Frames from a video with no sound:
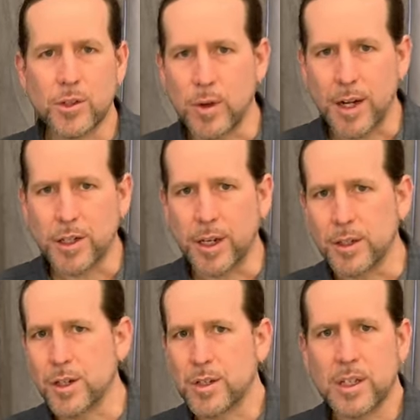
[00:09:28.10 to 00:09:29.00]
stretching
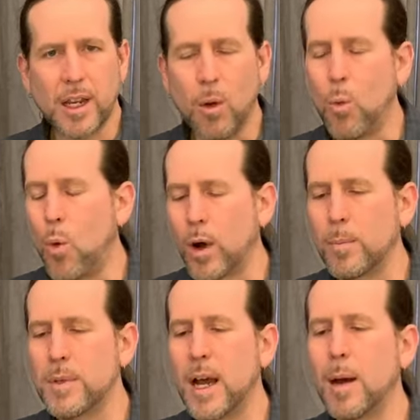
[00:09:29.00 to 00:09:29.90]
just to get
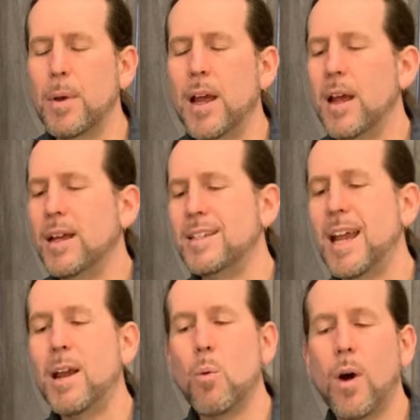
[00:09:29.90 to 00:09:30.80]
warmed up.
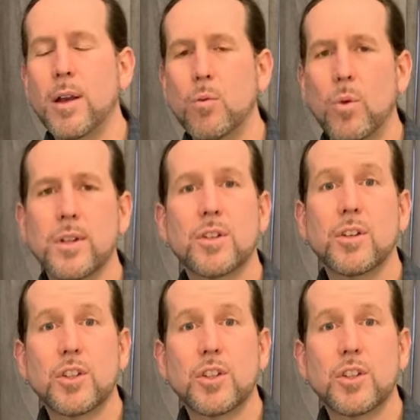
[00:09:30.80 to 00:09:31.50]
Day one was